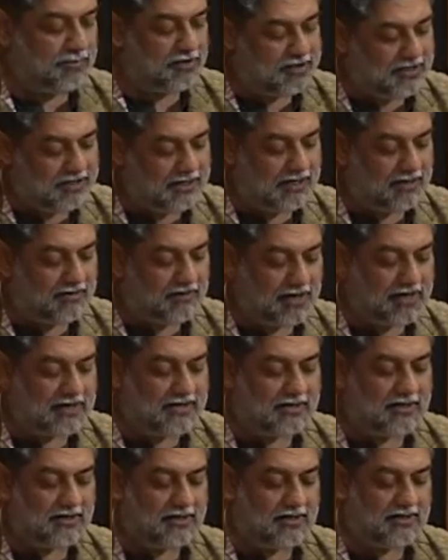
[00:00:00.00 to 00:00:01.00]
critic,
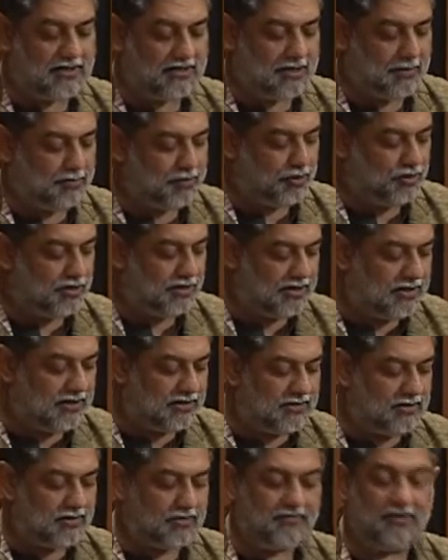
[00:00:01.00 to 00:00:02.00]
writer, and the deputy
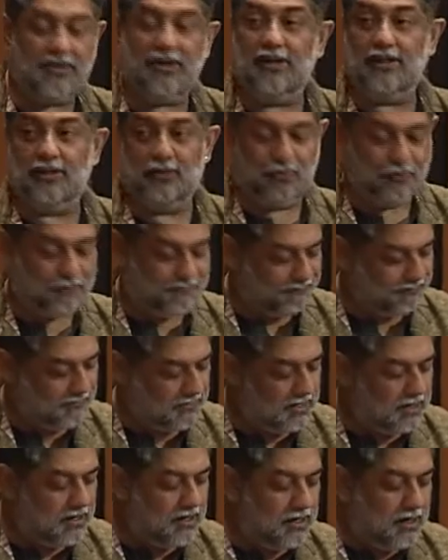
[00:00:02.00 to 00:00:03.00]
editor of The Hindu.
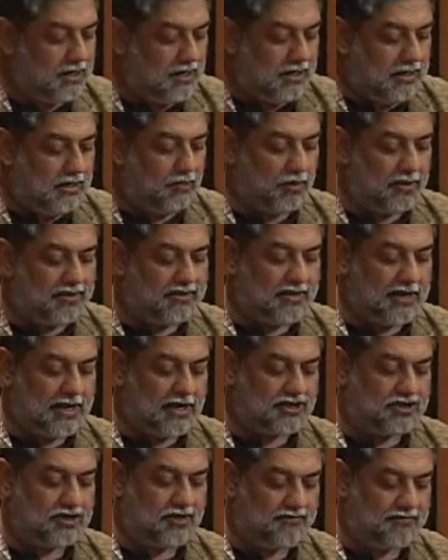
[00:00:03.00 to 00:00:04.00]
He won the
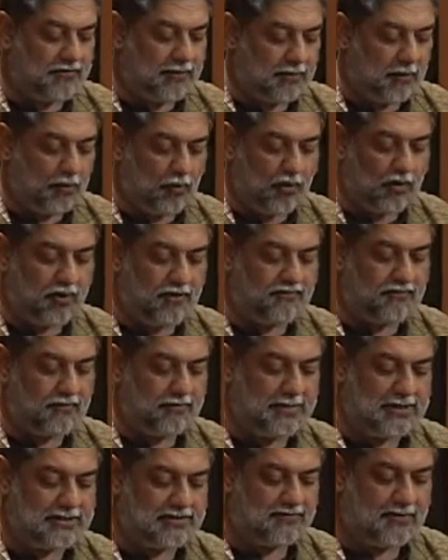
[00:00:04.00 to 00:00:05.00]
National Film Award for
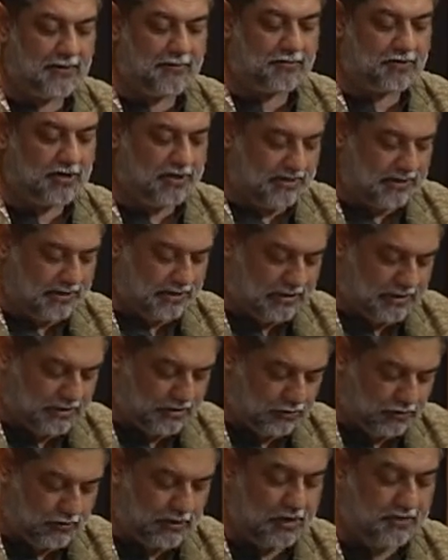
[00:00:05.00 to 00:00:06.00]
Best Film Critic in
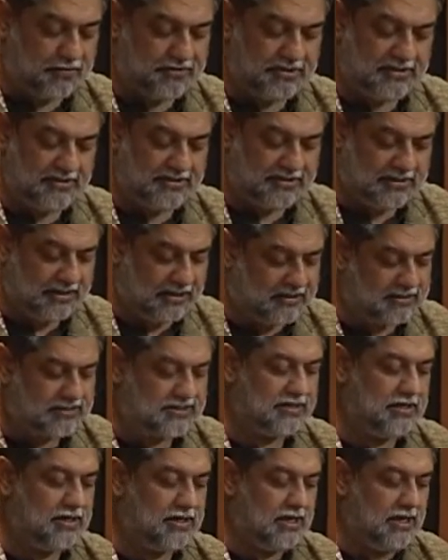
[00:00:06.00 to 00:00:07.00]

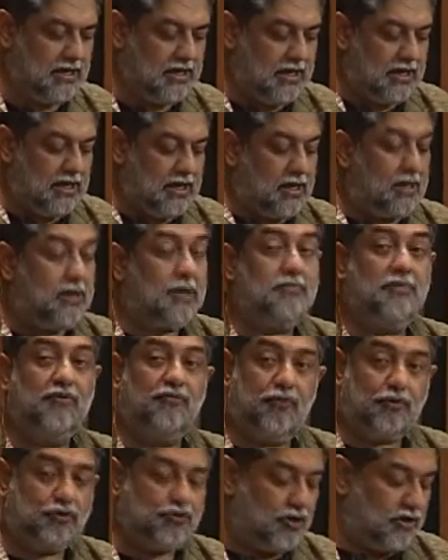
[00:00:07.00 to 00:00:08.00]
2006.
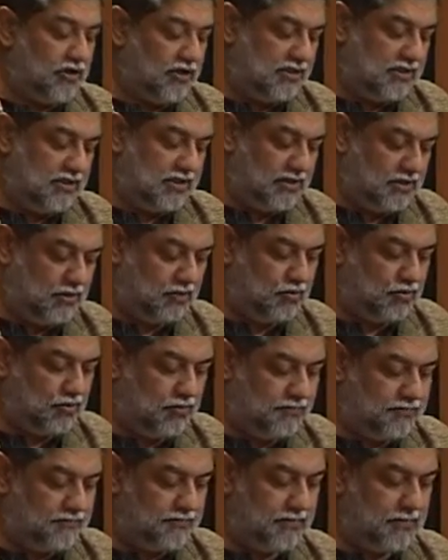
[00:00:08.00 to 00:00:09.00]
Before joining The Hindu,
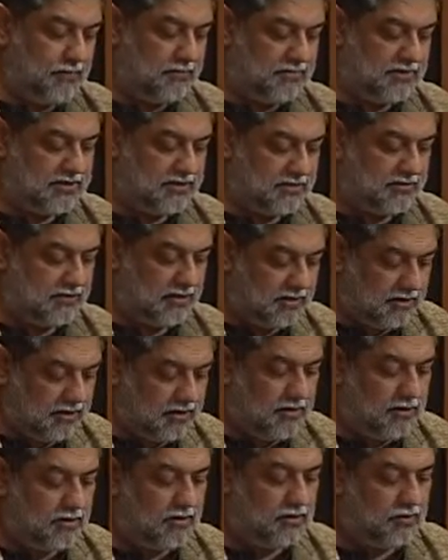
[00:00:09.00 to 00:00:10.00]
Mr.
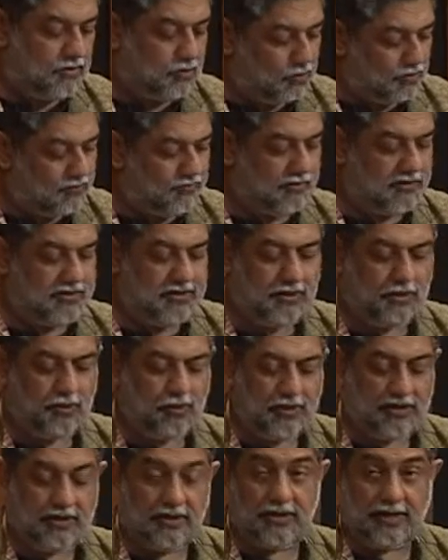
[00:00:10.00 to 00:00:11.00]
Rangan wrote for The
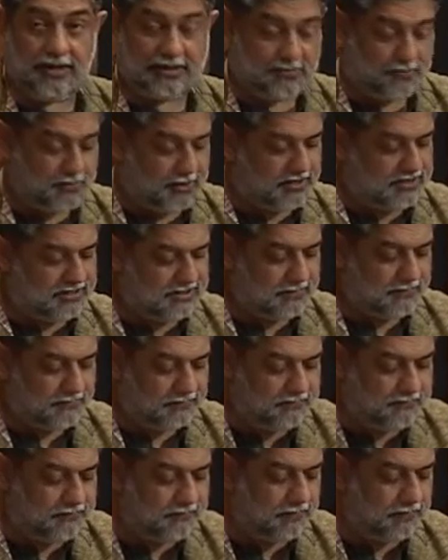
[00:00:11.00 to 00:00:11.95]
New Indian Express.